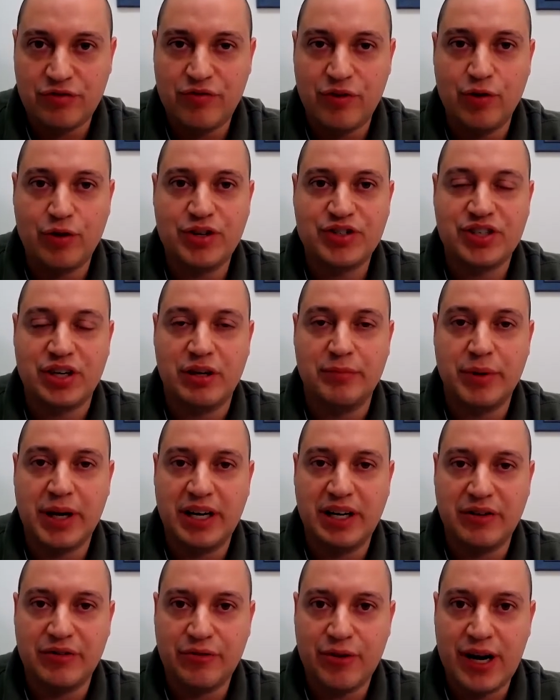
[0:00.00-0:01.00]
Focus on
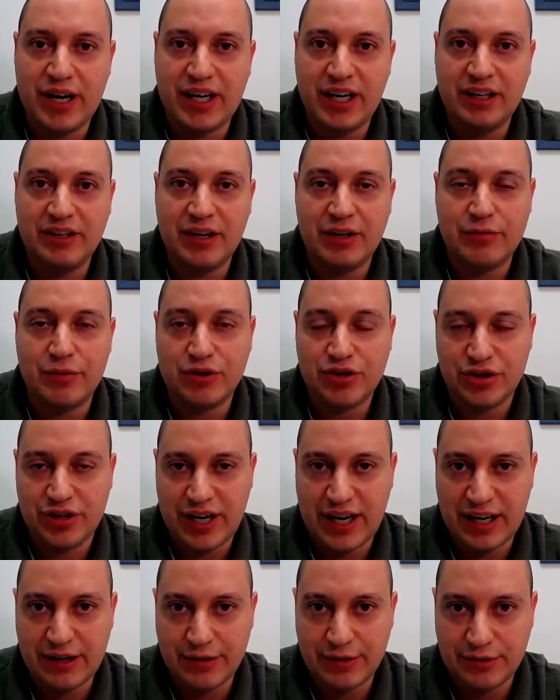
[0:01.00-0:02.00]
banning fracking, not Russian
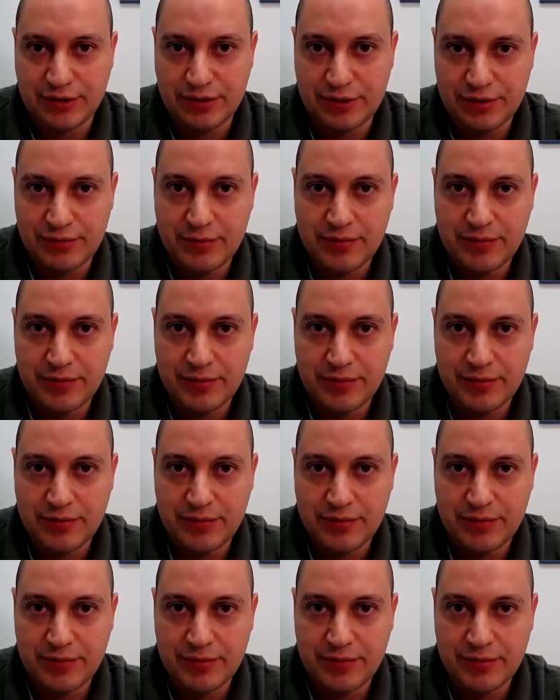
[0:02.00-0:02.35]
hackers.